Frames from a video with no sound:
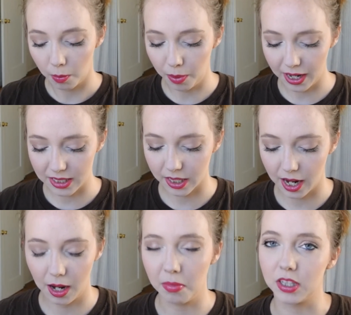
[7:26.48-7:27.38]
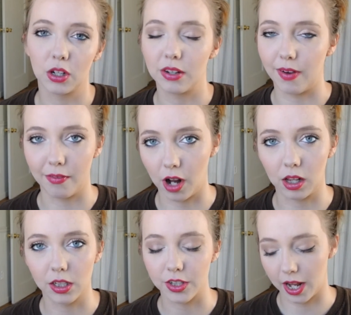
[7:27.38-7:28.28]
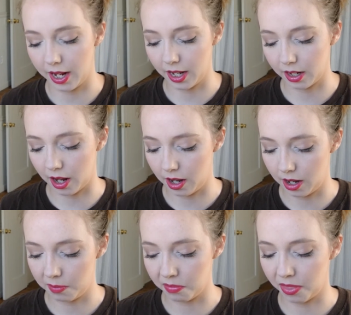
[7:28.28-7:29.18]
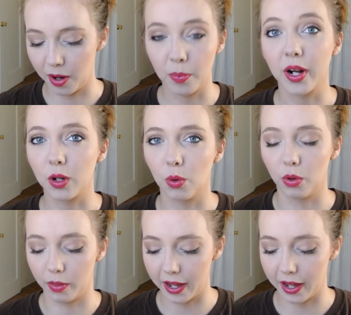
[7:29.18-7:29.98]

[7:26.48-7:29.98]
but um, it's only $5 and um, they're pretty cool.